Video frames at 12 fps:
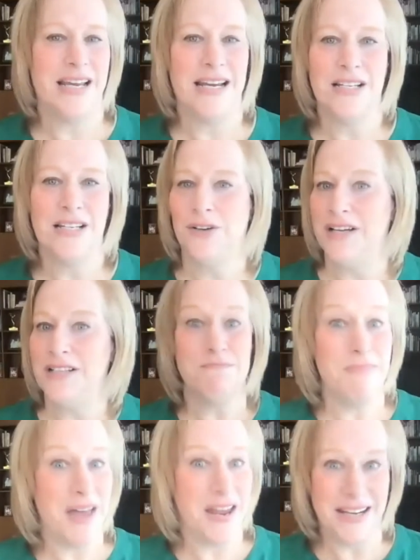answer as
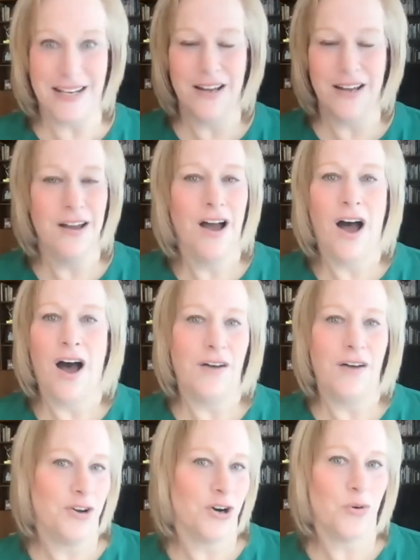many
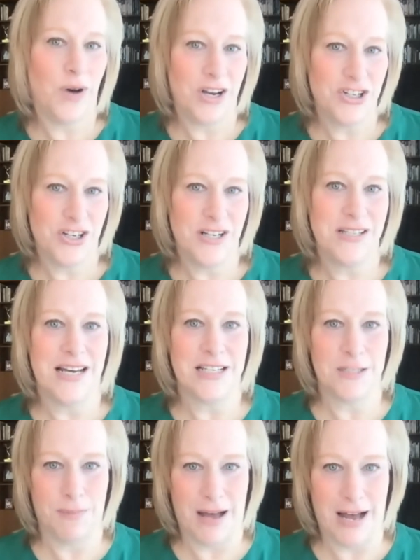of your questions
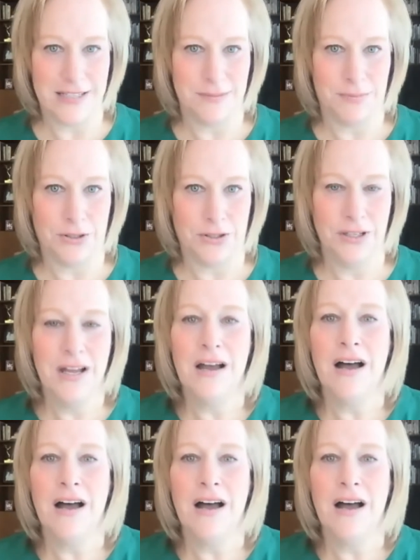as possible.